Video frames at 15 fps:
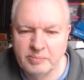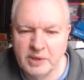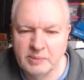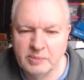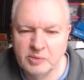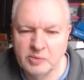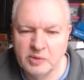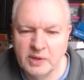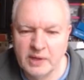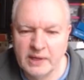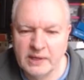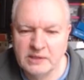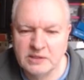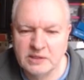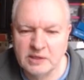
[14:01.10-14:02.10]
People will
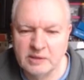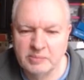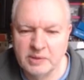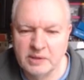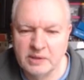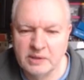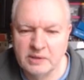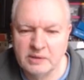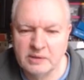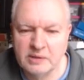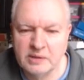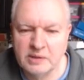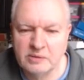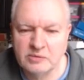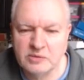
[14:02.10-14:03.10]
hate it, but
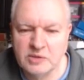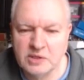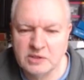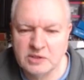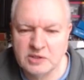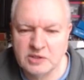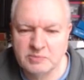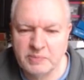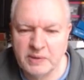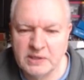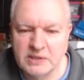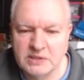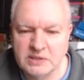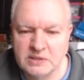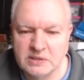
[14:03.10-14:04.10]
it does
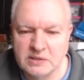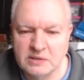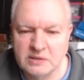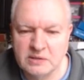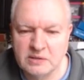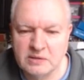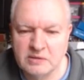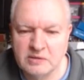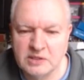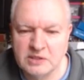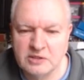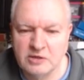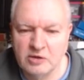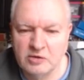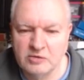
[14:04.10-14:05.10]
space
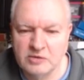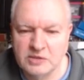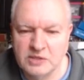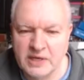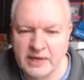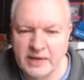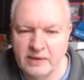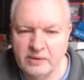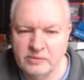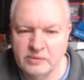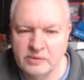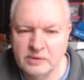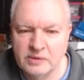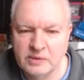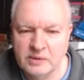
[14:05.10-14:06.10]
this lot
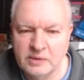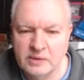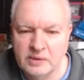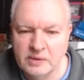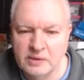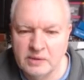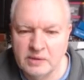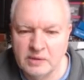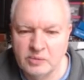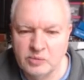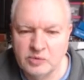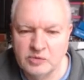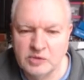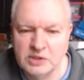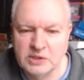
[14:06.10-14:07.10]
down. I
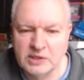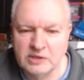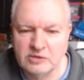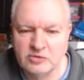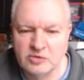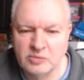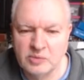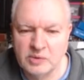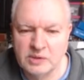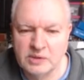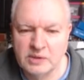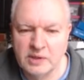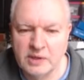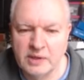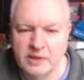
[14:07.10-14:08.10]
will need an extra one
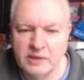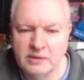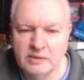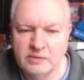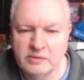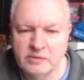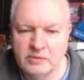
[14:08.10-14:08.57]
in there.